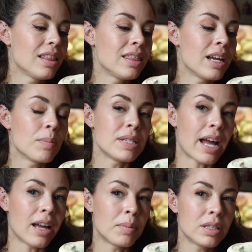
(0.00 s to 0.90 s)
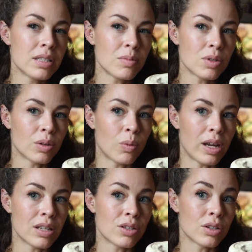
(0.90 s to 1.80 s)
Their metabolisms are
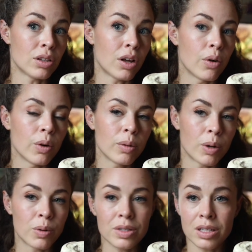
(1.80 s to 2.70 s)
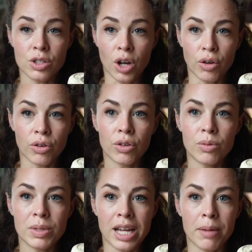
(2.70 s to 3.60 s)
way slower. Boas in
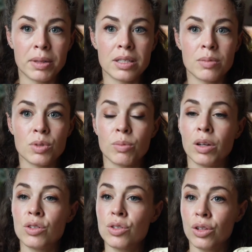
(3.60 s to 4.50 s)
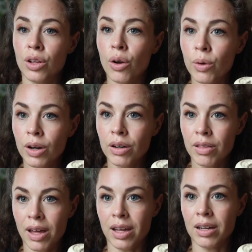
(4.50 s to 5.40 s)
general, metabolisms are much slower
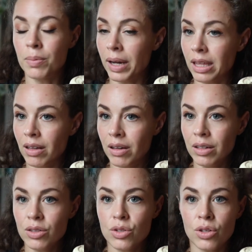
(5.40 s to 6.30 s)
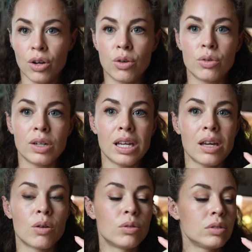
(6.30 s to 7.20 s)
than a python. So
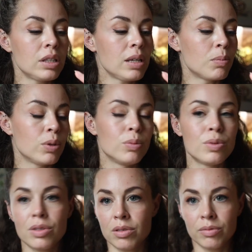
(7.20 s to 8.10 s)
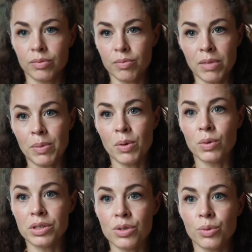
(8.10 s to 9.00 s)
he only poops maybe
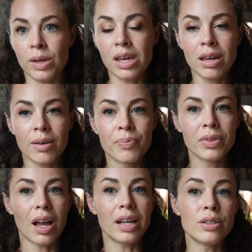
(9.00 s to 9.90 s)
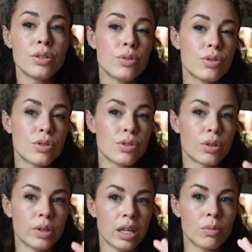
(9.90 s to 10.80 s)
once a week. I do
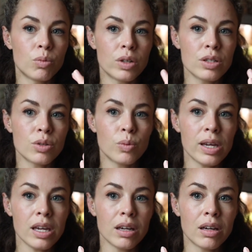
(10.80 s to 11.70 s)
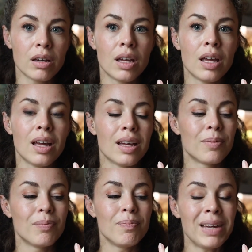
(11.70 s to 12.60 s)
soak him once a week,
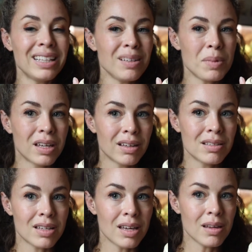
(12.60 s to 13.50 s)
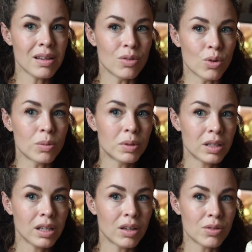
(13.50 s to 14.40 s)
mainly because he
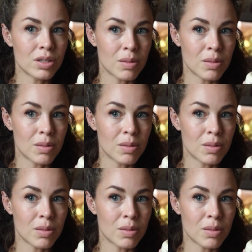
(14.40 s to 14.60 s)
normally goes to